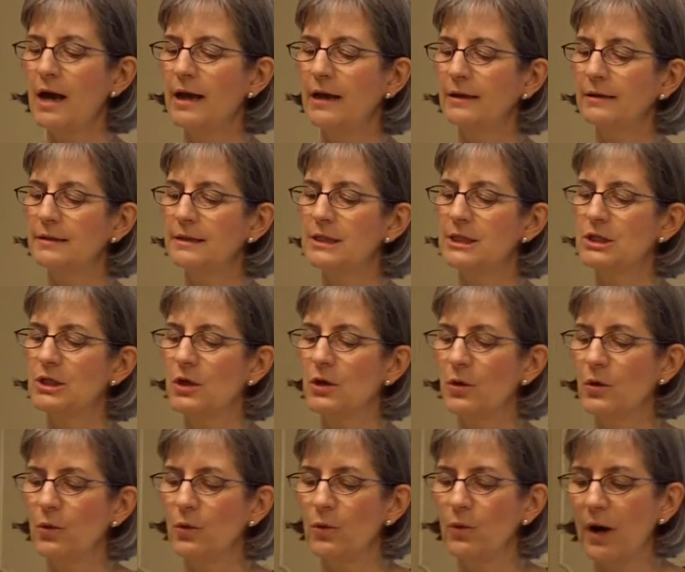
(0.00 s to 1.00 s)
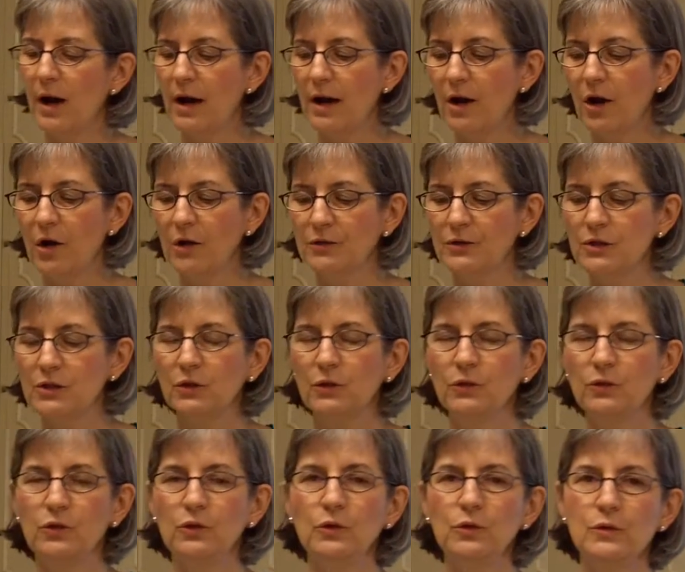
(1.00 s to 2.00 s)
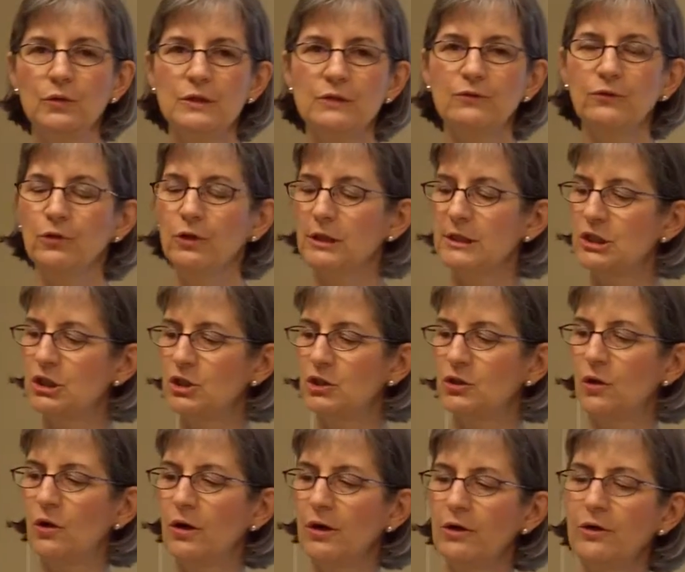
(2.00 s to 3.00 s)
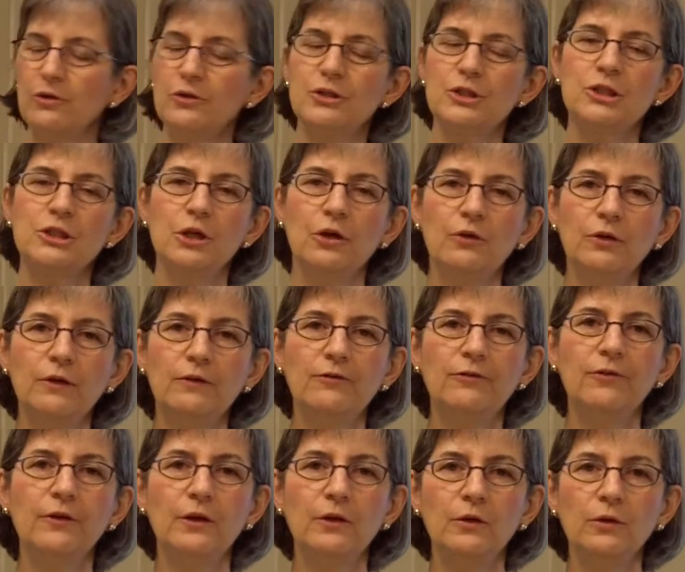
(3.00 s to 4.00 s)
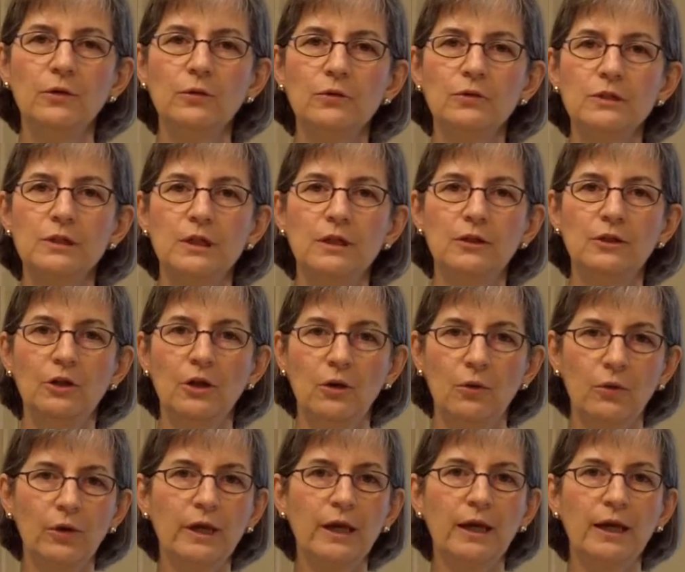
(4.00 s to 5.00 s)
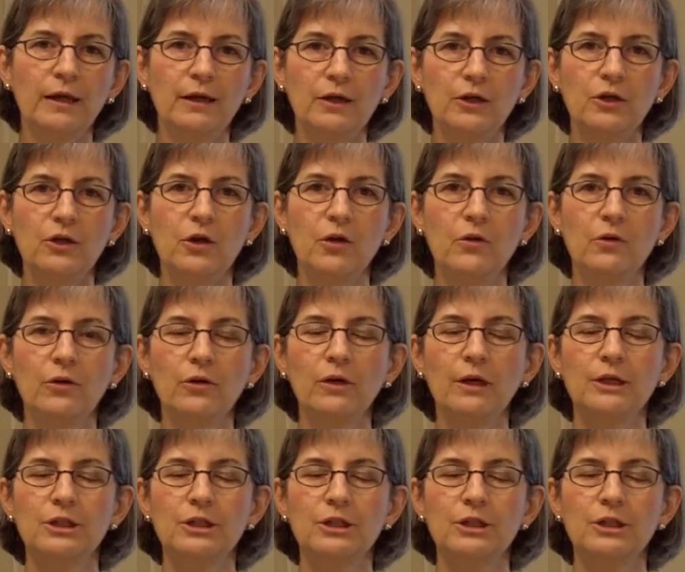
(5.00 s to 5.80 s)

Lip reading: And so I also use, for a starter, Stonyfield organic yogurt.